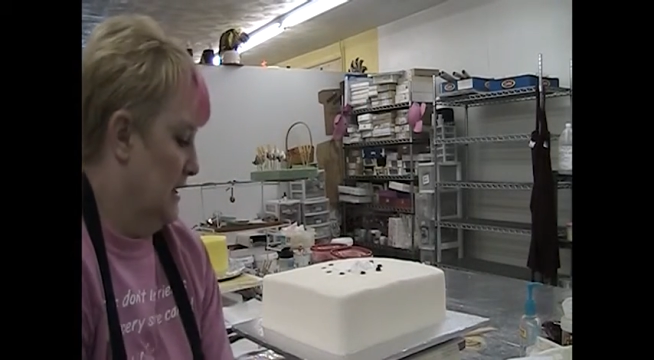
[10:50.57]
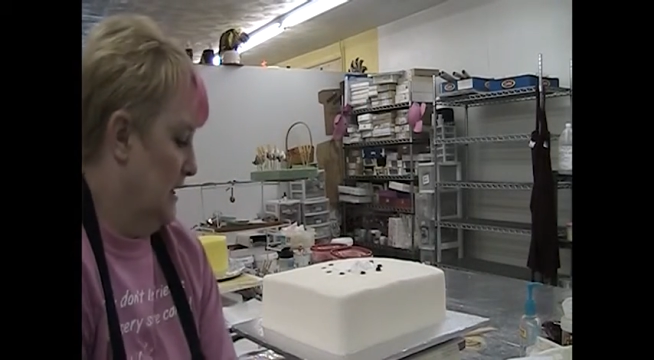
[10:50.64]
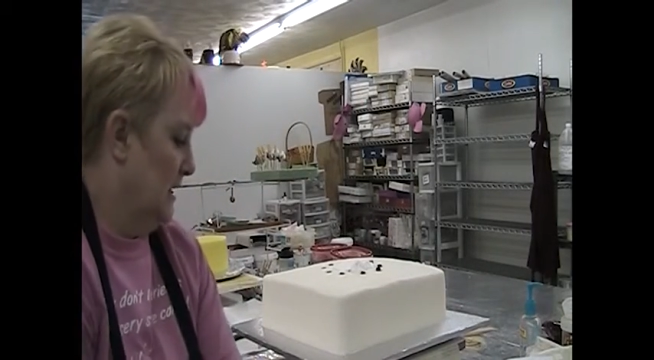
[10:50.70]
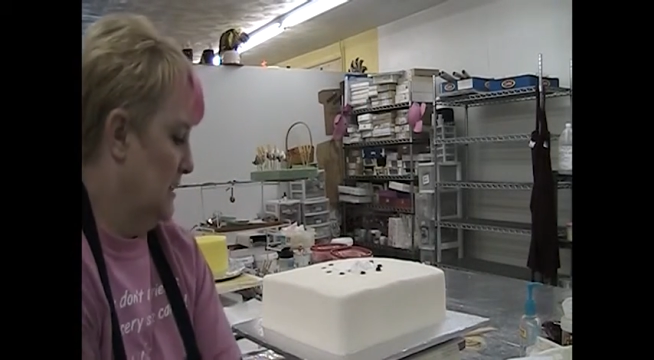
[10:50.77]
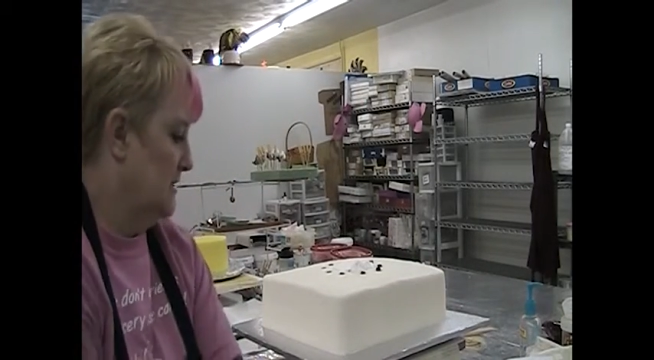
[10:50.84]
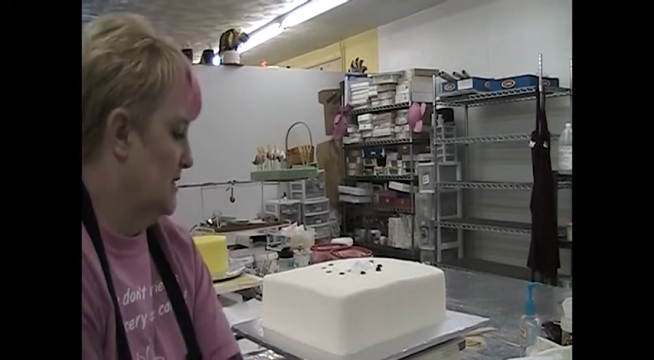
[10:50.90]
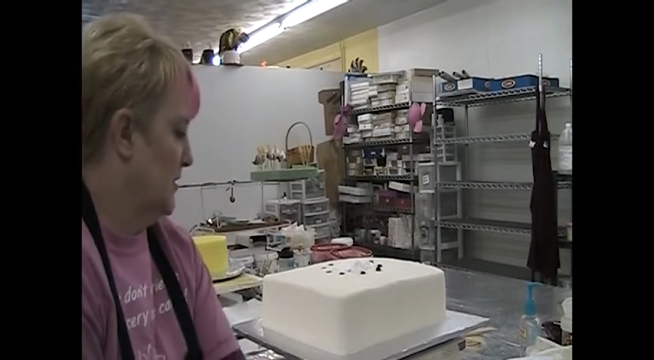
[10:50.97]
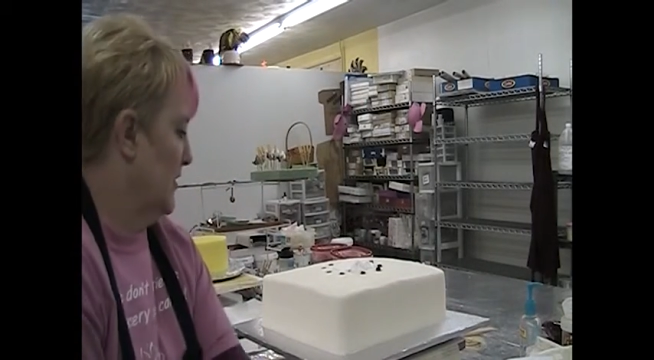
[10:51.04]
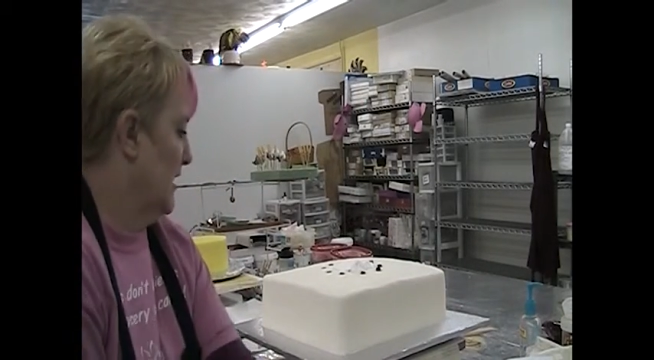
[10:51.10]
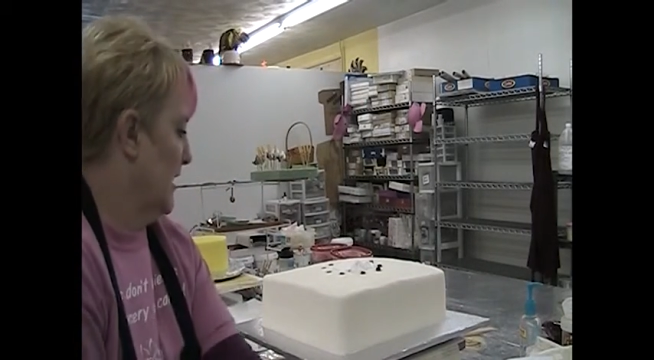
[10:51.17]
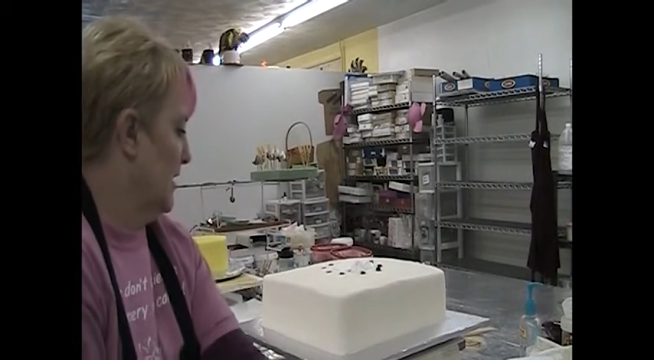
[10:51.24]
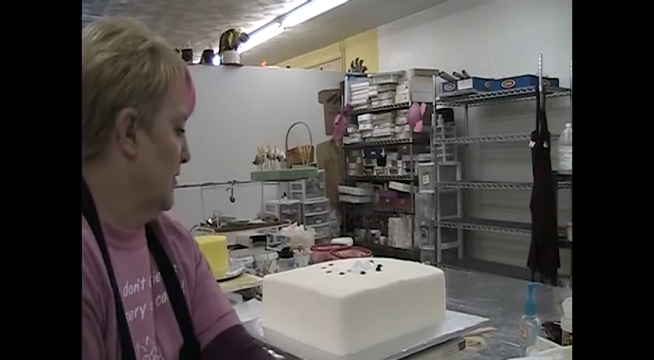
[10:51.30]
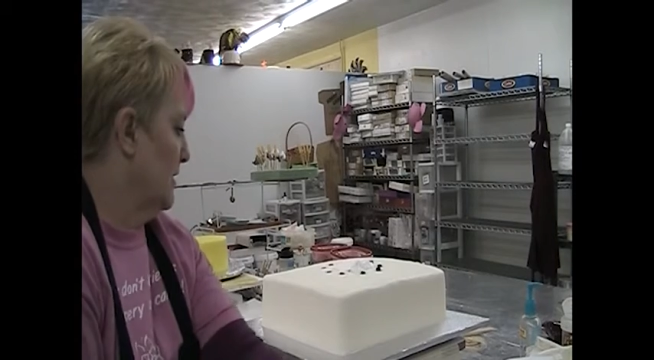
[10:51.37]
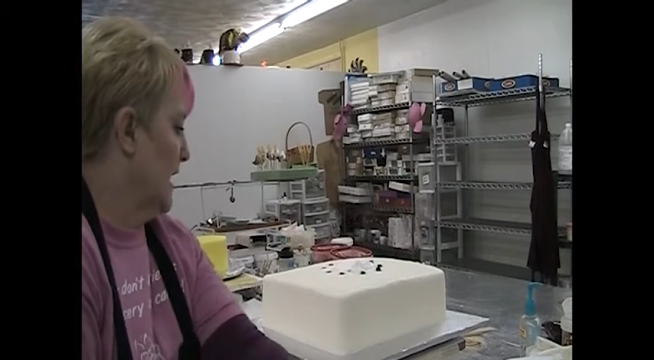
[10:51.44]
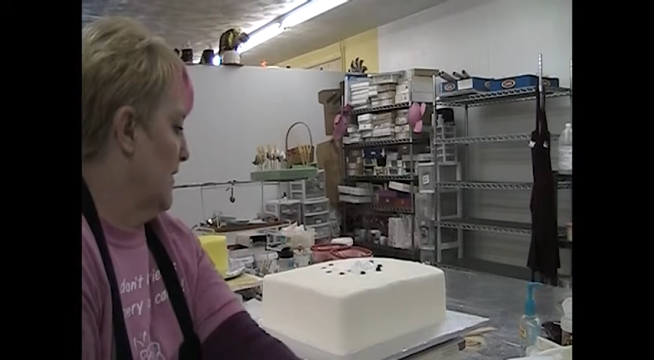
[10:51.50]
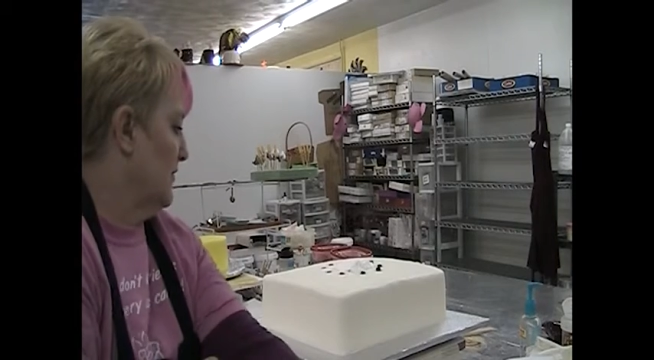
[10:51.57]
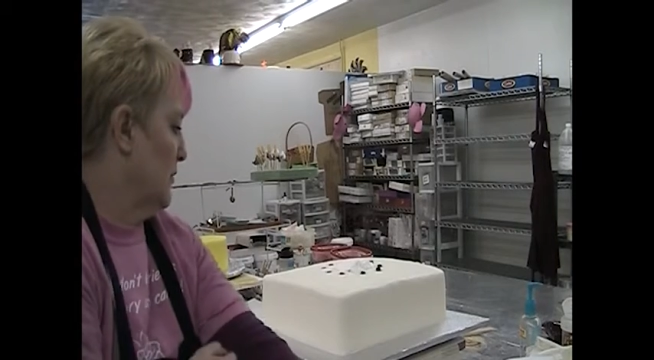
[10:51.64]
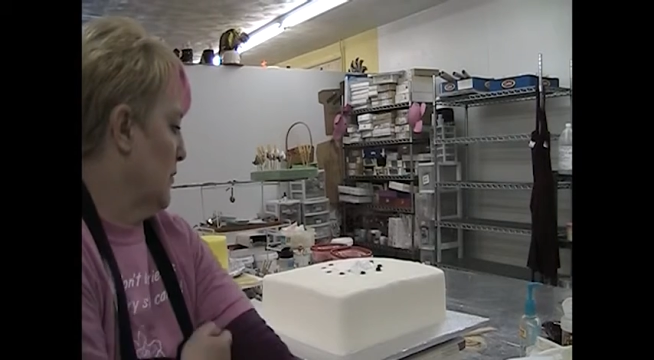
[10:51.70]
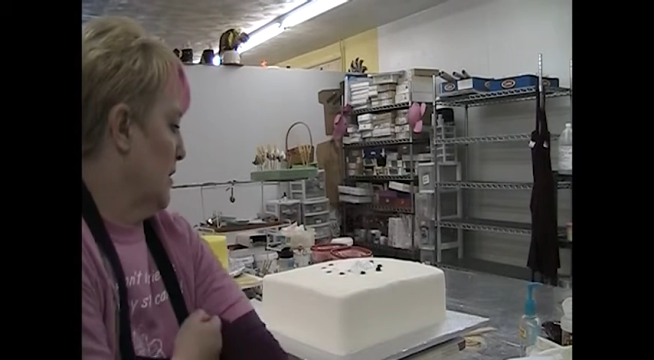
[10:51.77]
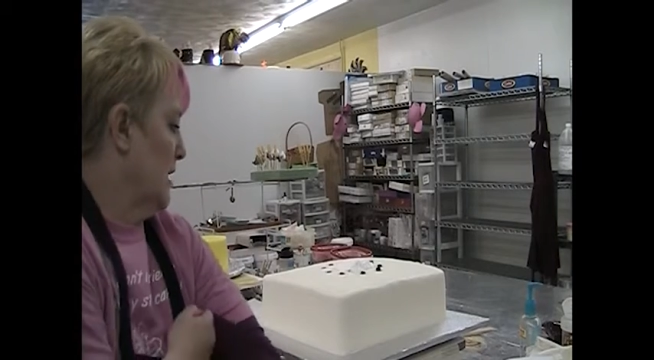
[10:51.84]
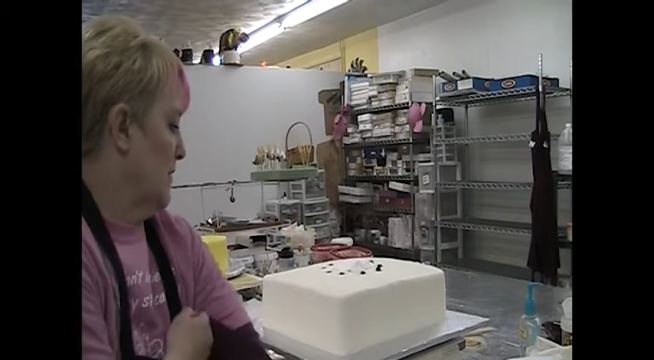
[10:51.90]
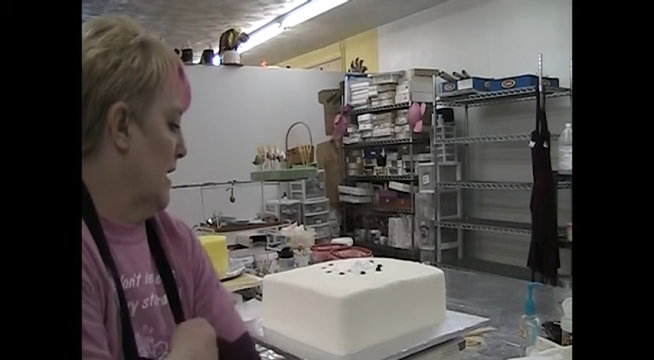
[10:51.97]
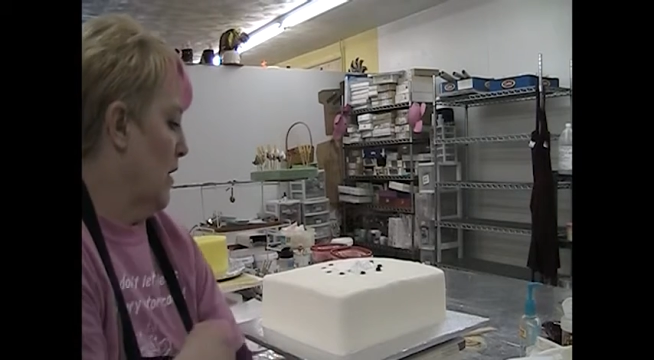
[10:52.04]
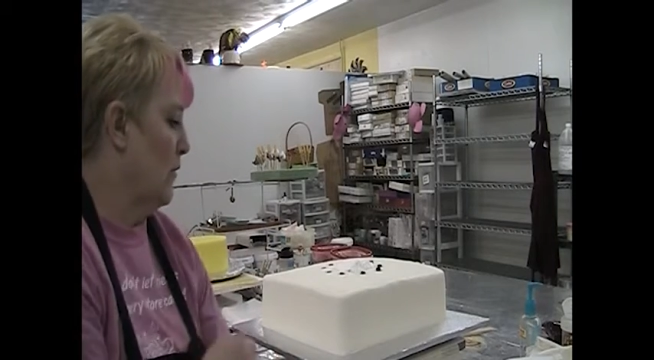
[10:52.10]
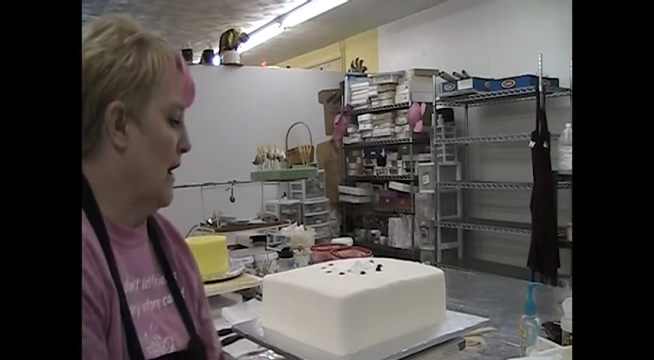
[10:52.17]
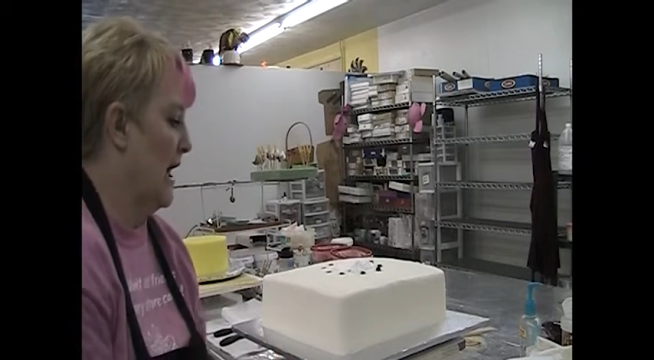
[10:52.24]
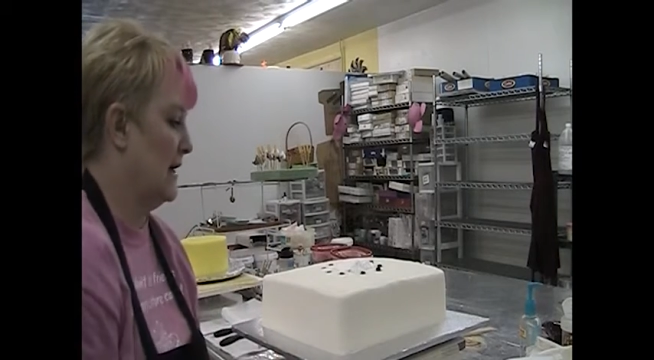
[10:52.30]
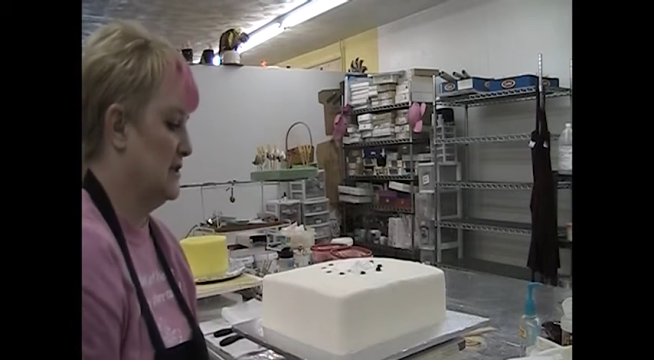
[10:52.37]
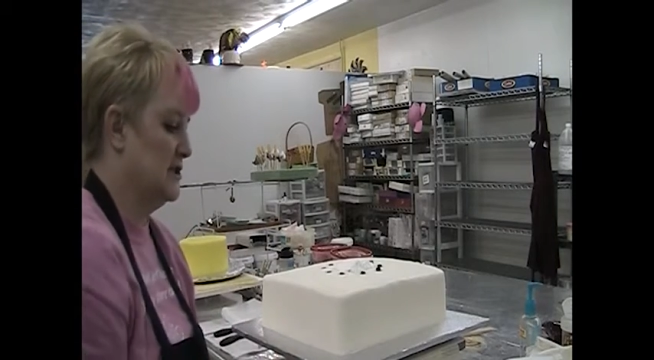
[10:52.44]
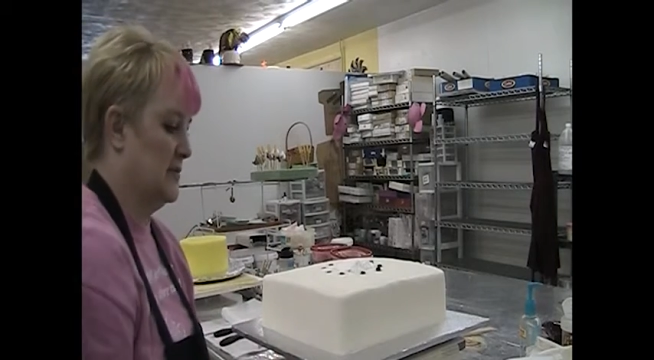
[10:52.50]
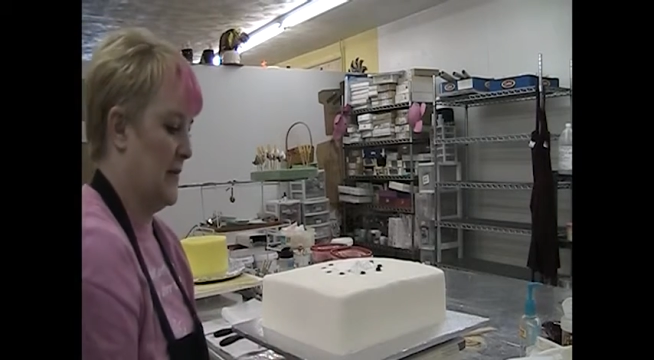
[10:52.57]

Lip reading: is so that I don't have to worry about waxed